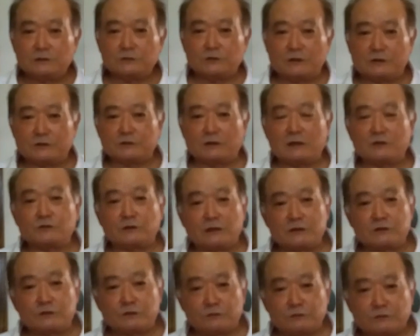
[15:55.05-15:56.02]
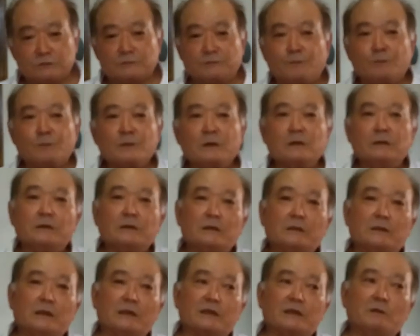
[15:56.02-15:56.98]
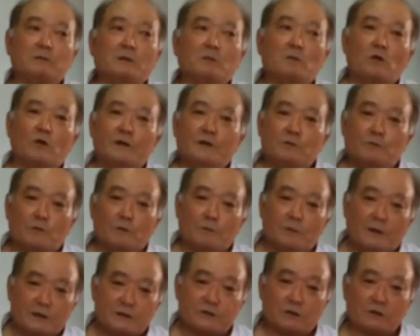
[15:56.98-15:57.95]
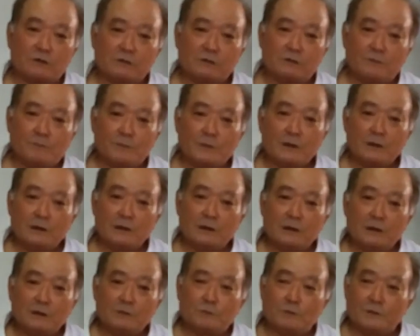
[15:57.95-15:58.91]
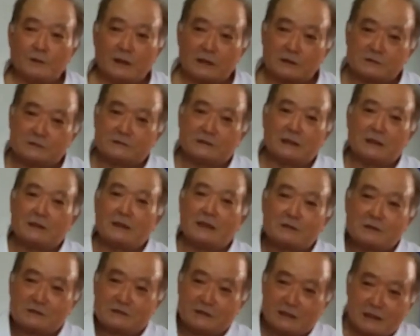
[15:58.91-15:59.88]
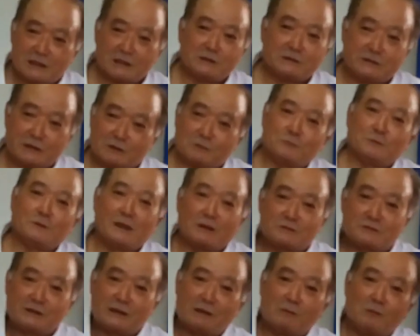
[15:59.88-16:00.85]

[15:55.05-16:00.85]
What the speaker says: So that's why I try to give them more information for their self next